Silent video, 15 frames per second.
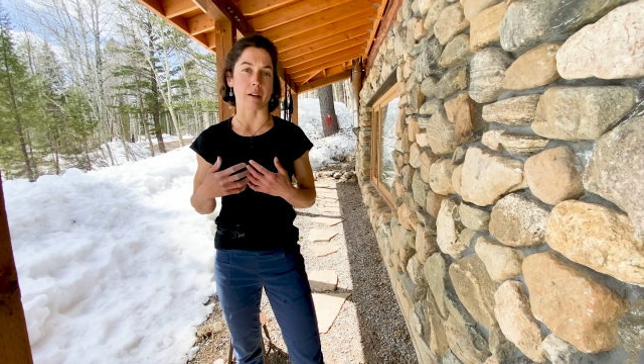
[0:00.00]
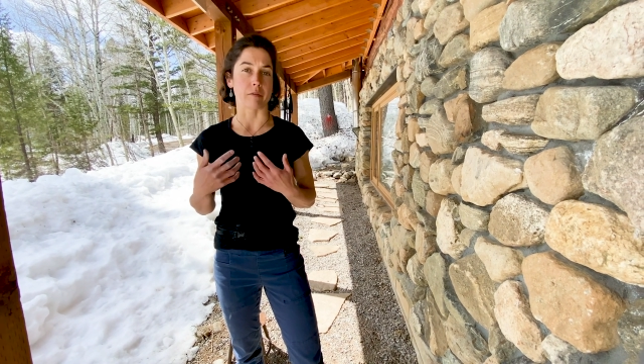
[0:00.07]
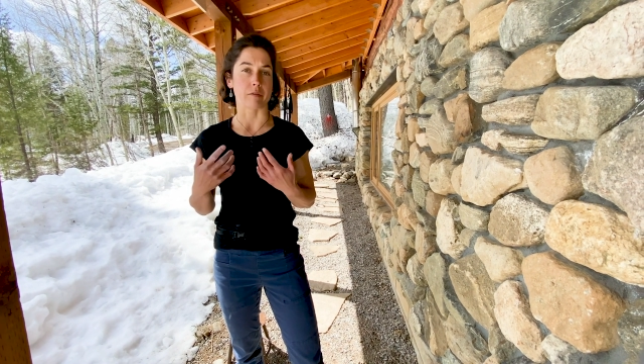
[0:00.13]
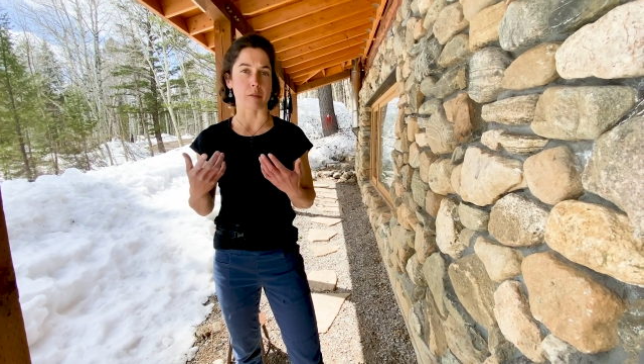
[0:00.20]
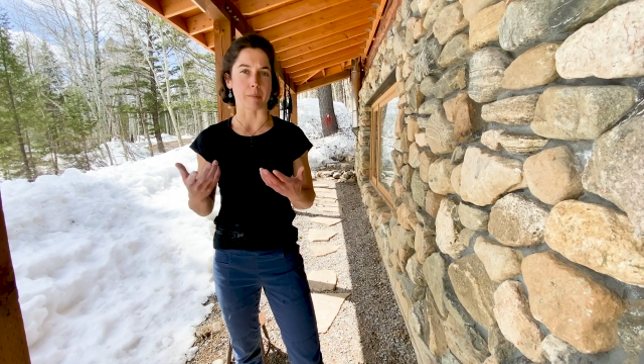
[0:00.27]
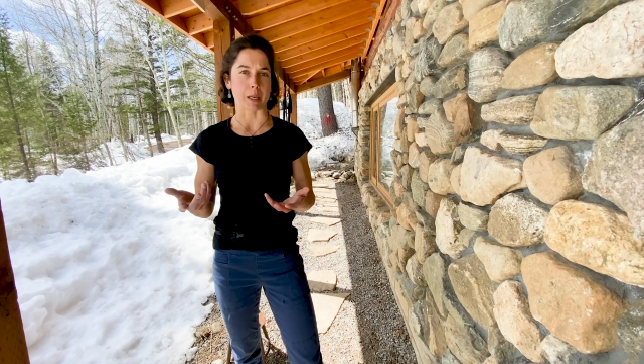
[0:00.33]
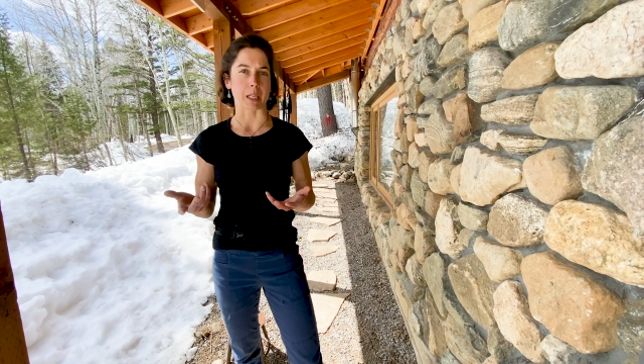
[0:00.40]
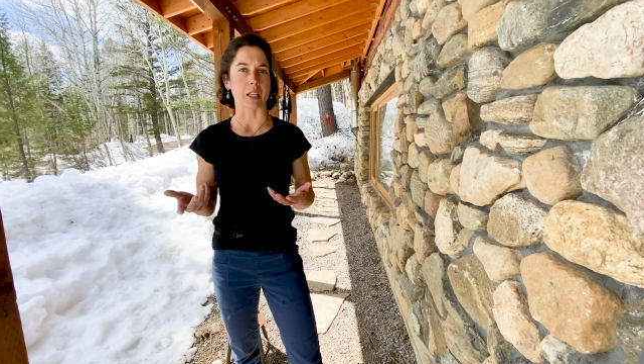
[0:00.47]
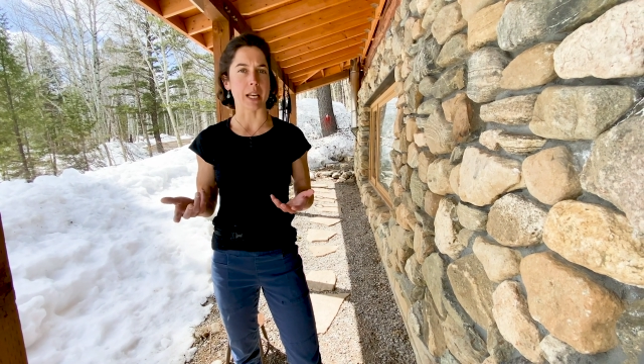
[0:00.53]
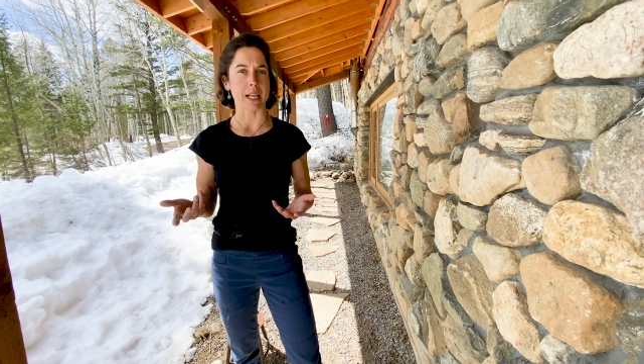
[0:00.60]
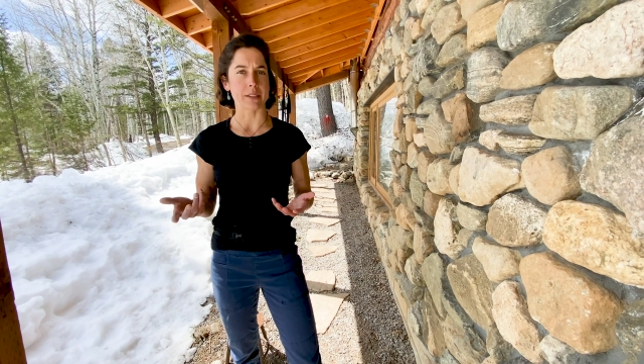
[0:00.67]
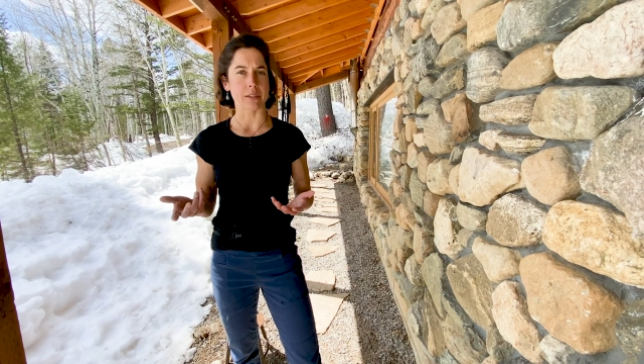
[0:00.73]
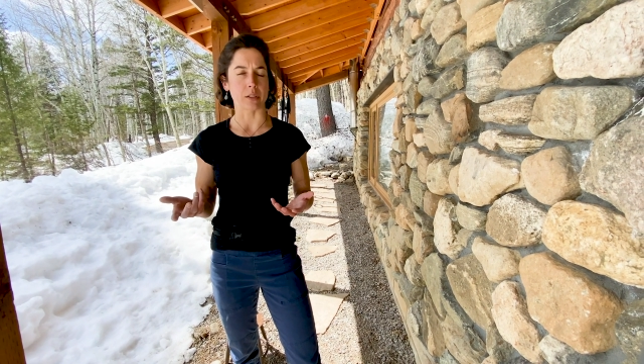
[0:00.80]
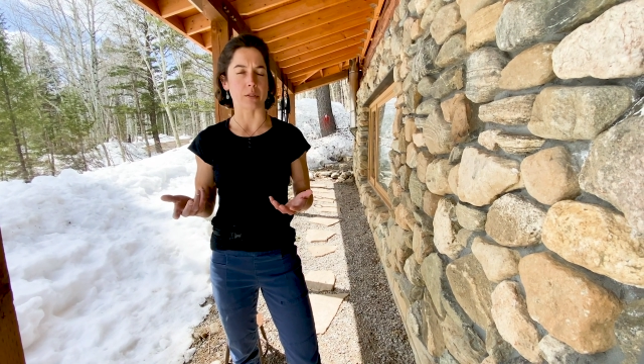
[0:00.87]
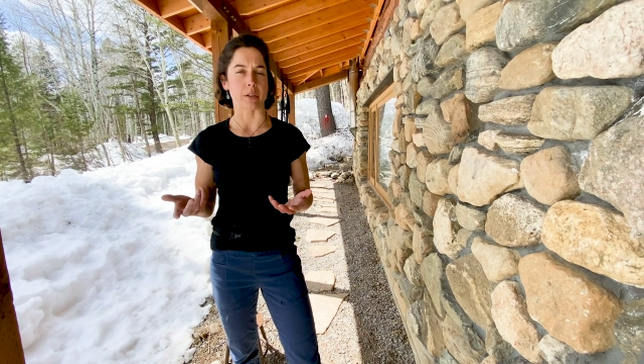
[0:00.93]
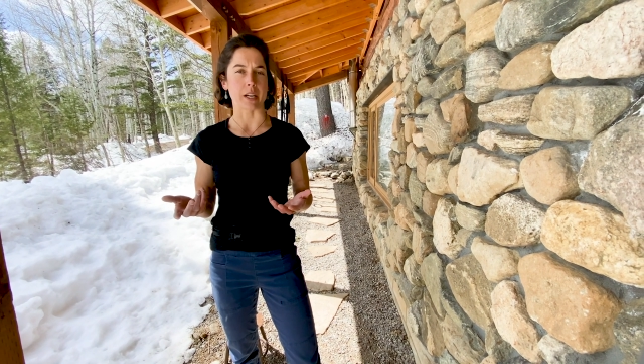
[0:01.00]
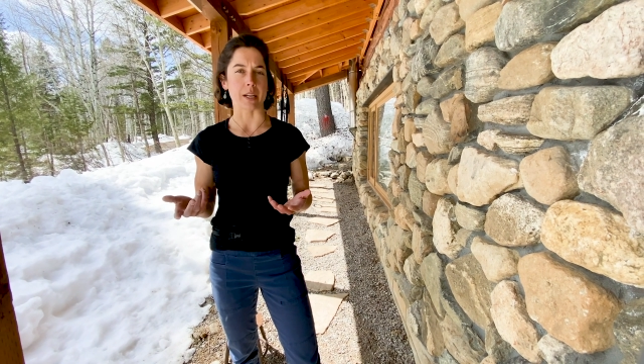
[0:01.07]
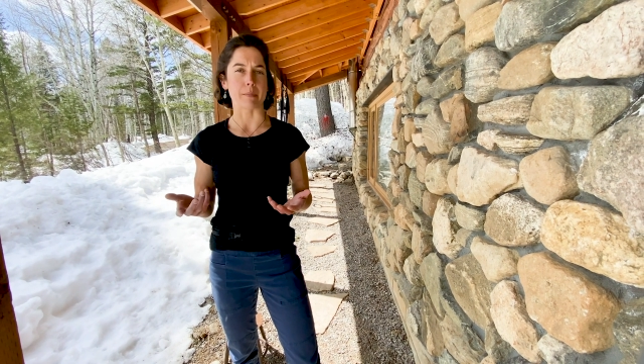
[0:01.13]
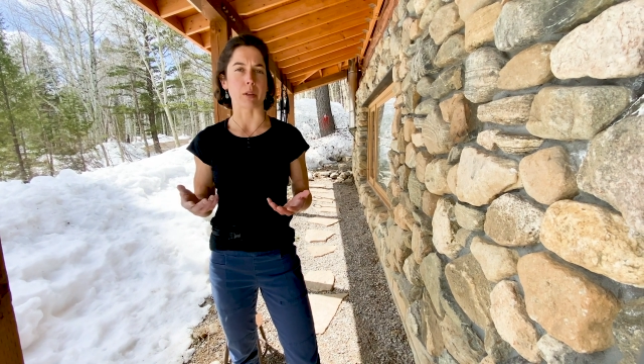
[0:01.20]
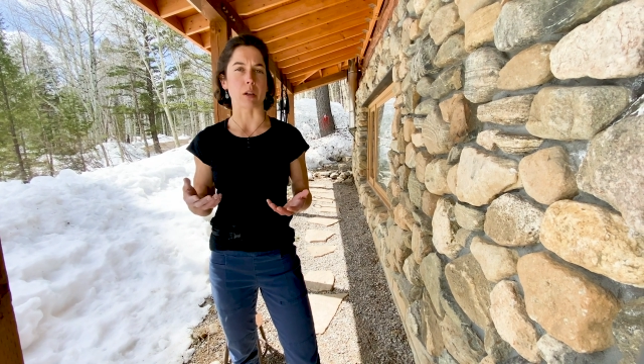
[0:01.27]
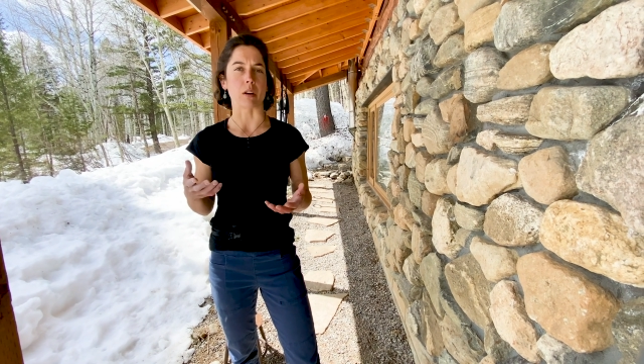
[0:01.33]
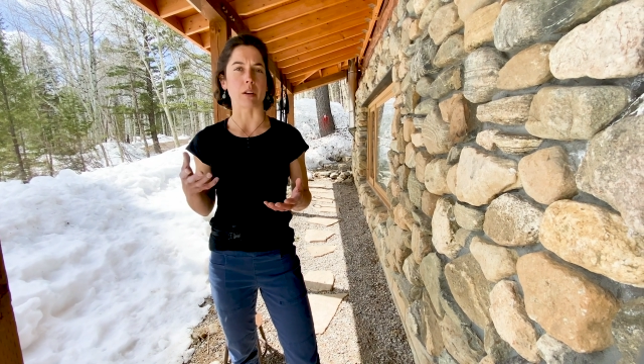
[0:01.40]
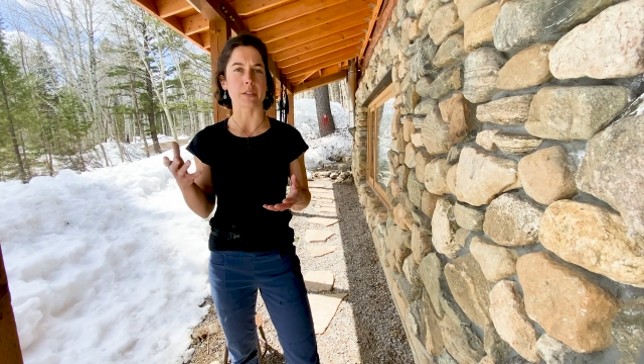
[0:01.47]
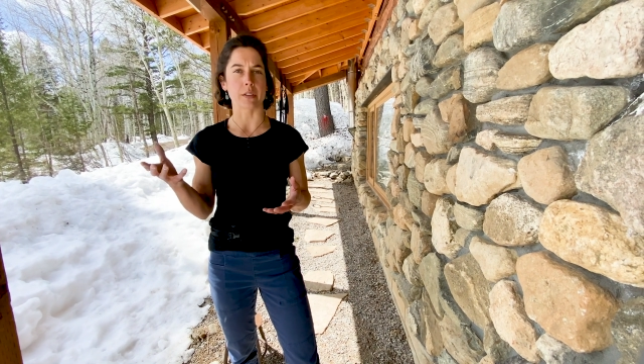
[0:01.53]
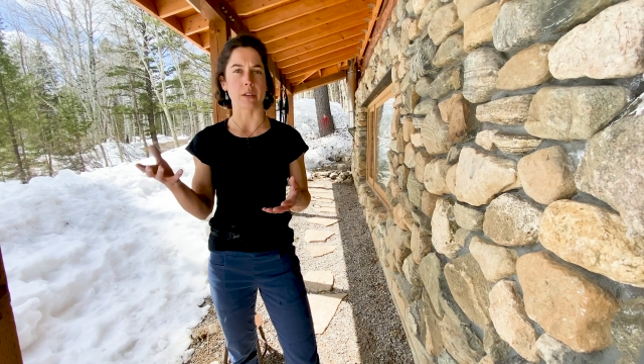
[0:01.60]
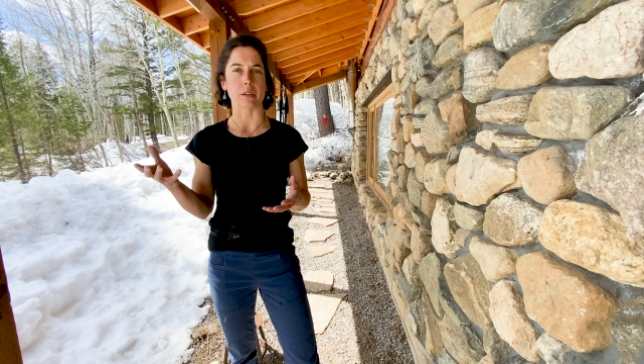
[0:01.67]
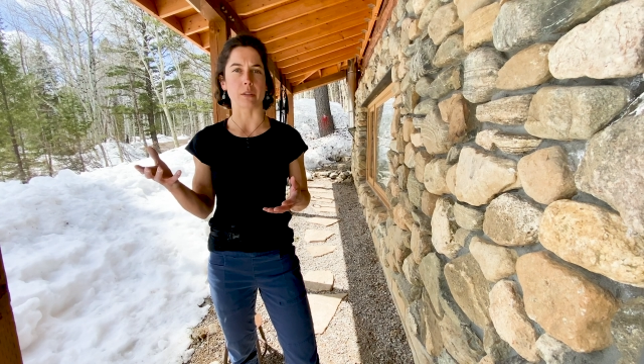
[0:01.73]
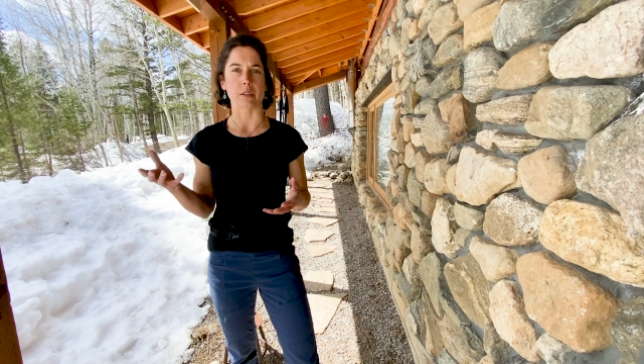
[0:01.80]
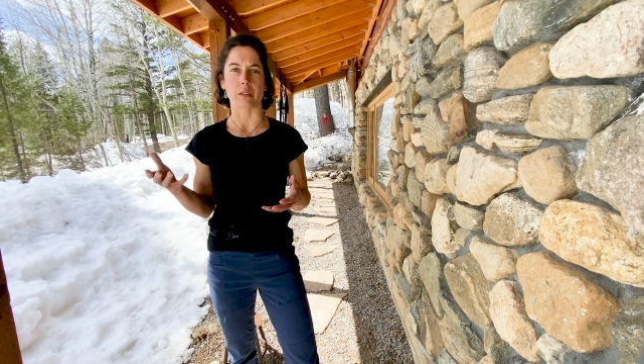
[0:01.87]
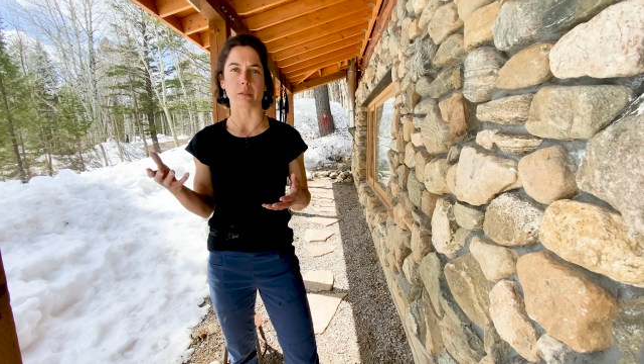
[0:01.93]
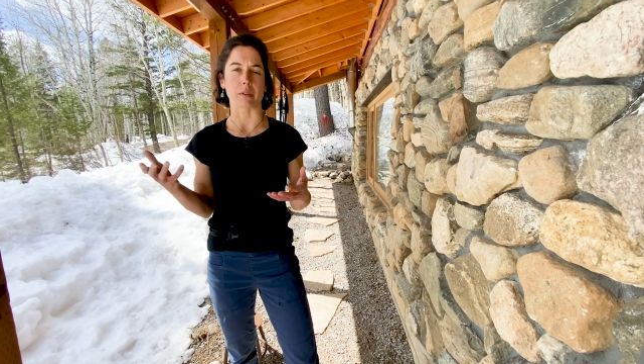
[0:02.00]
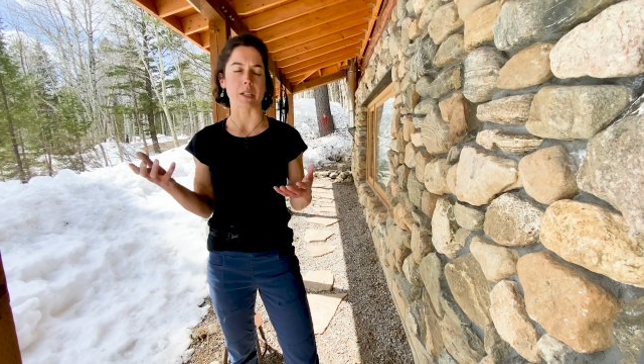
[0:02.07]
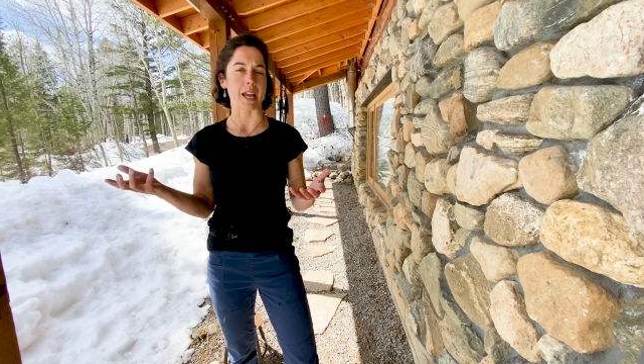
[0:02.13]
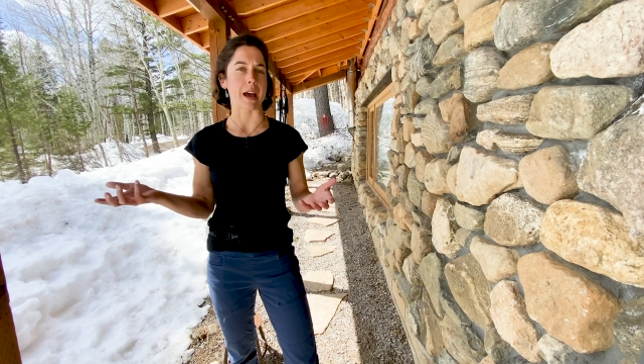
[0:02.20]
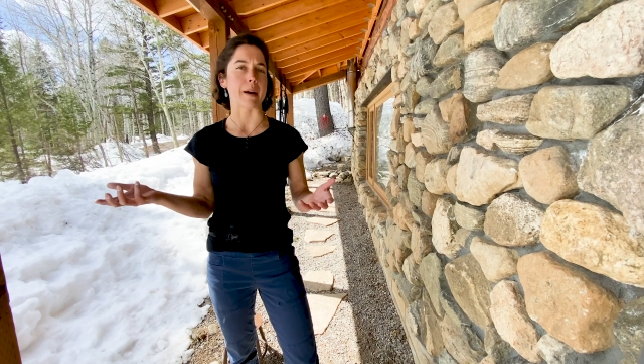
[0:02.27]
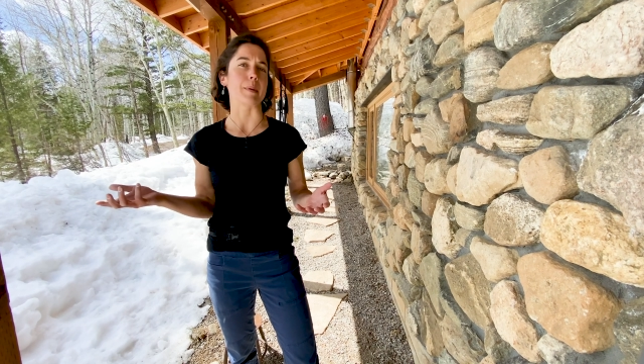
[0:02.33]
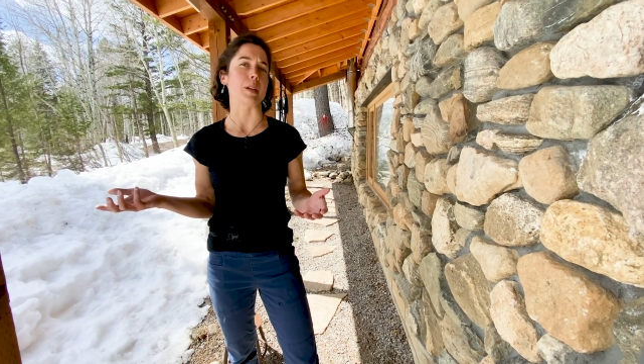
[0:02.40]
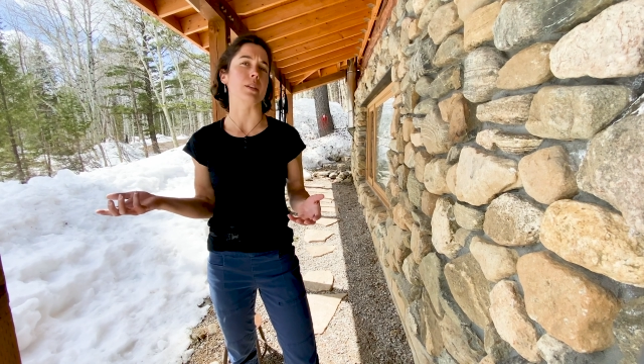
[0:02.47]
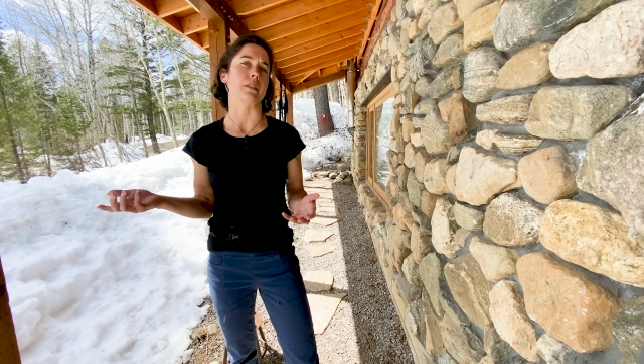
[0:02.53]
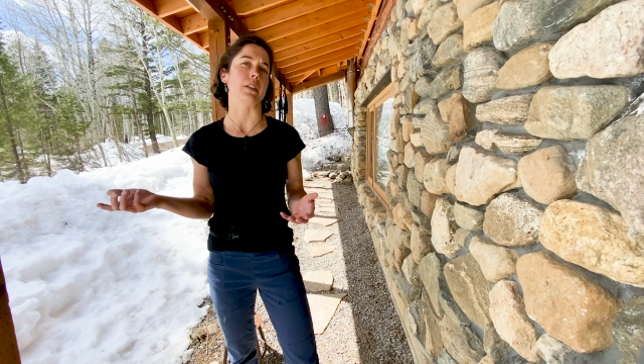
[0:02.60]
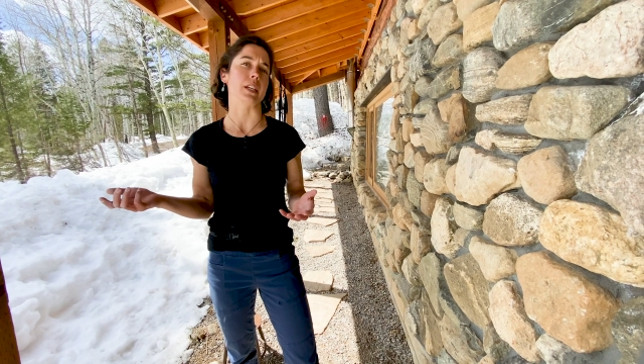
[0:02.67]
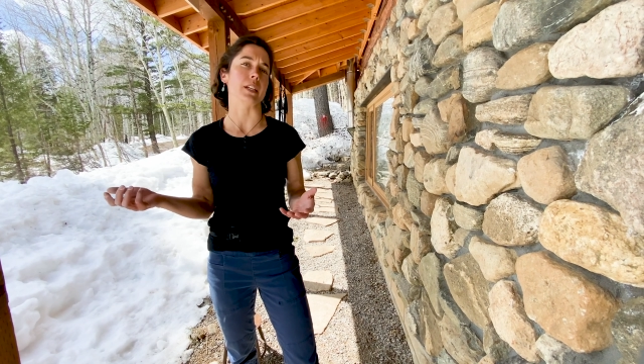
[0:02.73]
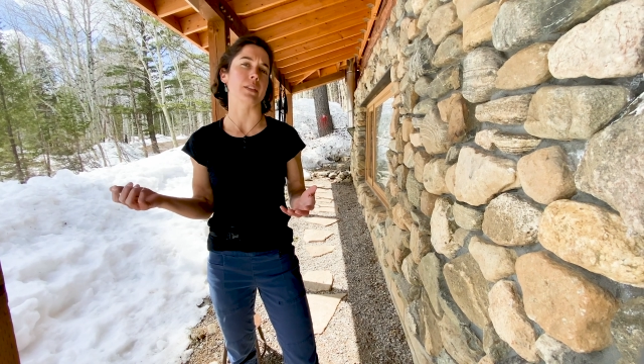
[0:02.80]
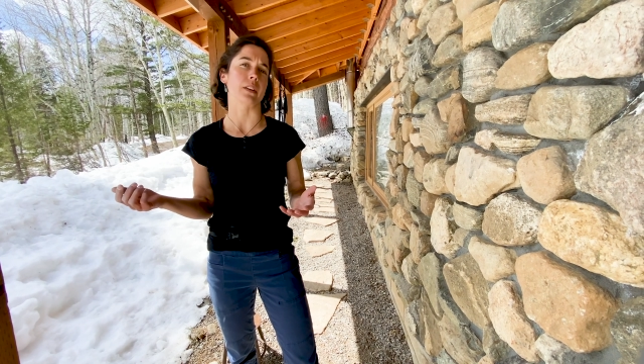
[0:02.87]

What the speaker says: for my clients to train, but also to rehab injury.